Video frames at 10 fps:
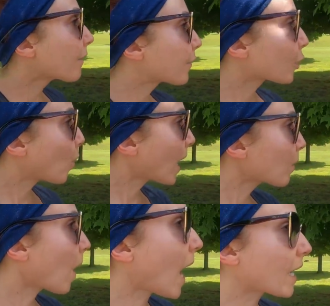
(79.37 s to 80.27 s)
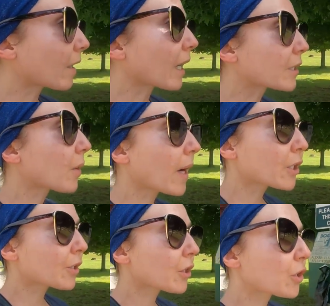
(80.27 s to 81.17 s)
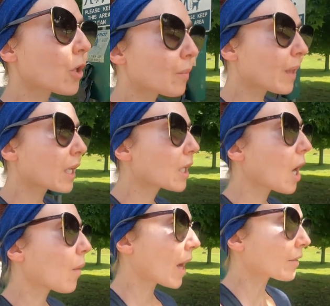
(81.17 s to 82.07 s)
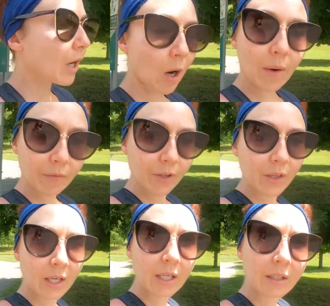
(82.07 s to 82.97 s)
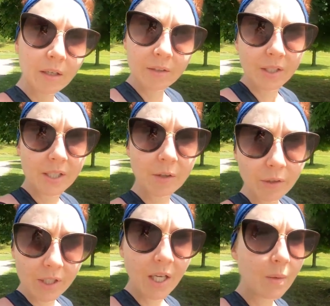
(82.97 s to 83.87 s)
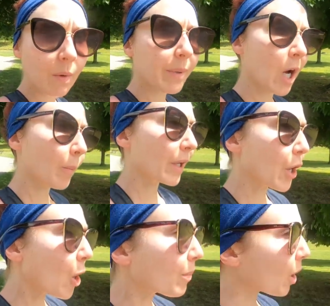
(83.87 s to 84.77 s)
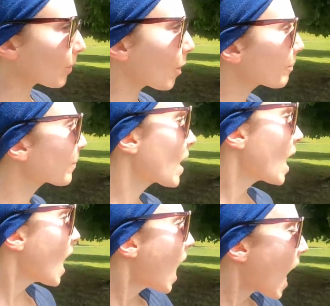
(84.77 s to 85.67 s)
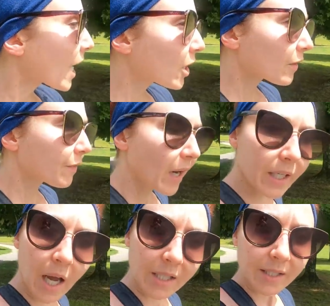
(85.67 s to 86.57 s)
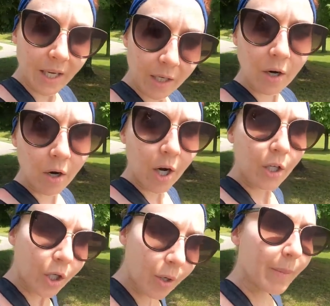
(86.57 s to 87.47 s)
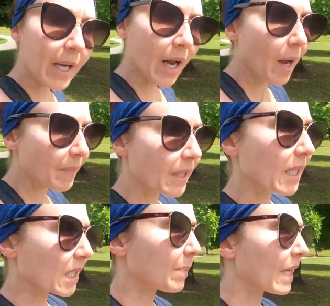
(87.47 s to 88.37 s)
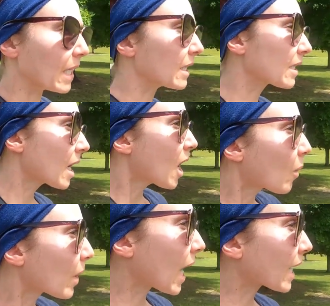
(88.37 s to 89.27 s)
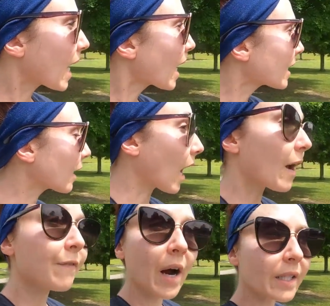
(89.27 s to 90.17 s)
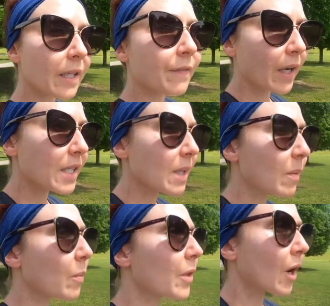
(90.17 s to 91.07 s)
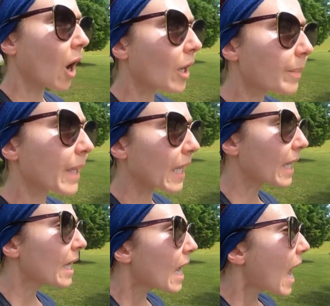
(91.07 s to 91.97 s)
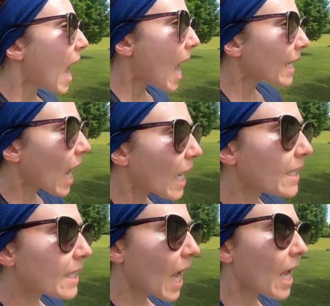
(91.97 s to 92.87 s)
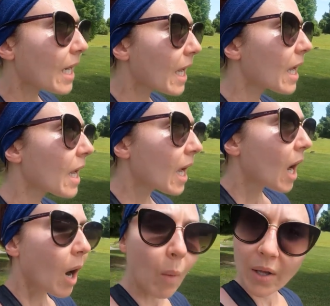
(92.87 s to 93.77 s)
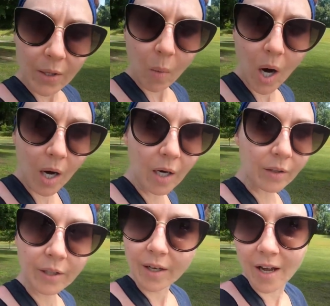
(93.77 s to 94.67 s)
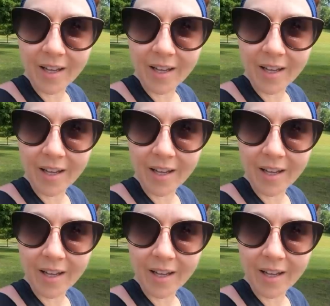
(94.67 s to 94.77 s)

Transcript: For quite a while. And so I just assumed that, you know, I don't know, everything in the secret city would be open. Nope. I couldn't find a single human up in this piece when I got here. I finally find someone with a heartbeat, and I said, "What in the world?